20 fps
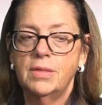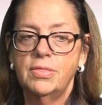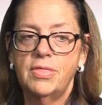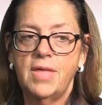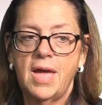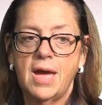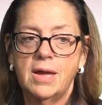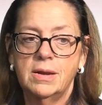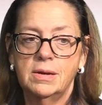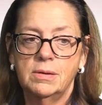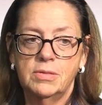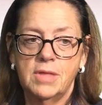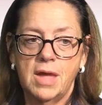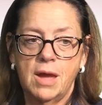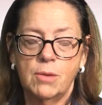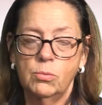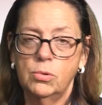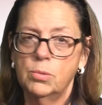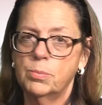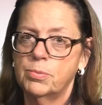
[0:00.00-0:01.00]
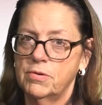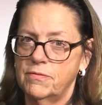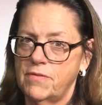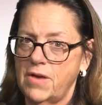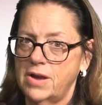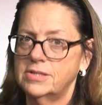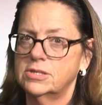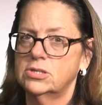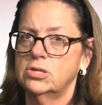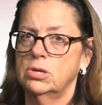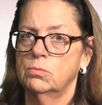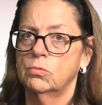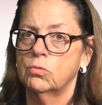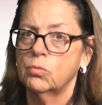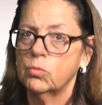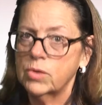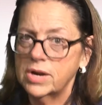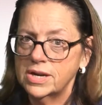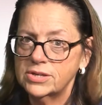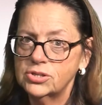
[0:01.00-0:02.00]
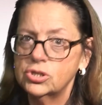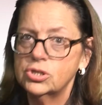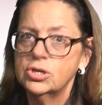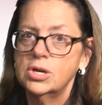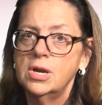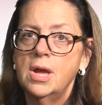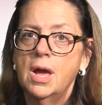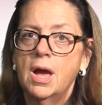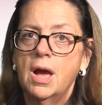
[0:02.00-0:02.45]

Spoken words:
that will provide some rich